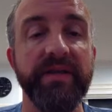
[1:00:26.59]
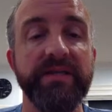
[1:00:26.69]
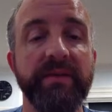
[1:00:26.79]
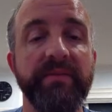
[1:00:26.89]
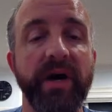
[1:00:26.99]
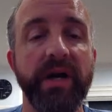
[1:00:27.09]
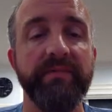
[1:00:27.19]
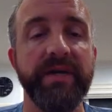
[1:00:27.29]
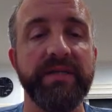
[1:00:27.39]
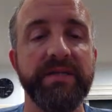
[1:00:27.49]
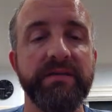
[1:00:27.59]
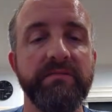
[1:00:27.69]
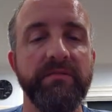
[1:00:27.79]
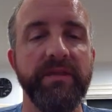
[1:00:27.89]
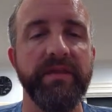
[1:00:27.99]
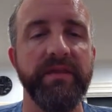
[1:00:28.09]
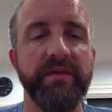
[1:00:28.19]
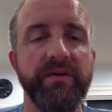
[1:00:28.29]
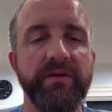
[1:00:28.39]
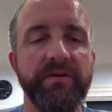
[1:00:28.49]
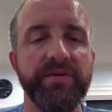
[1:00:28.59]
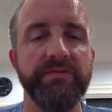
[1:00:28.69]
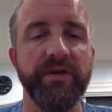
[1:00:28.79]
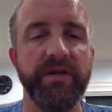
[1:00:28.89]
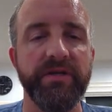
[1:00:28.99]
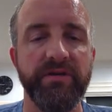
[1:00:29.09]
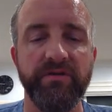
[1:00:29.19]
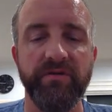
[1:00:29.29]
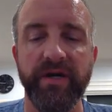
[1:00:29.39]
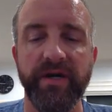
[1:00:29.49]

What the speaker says: the top and bottom against those, we're going to do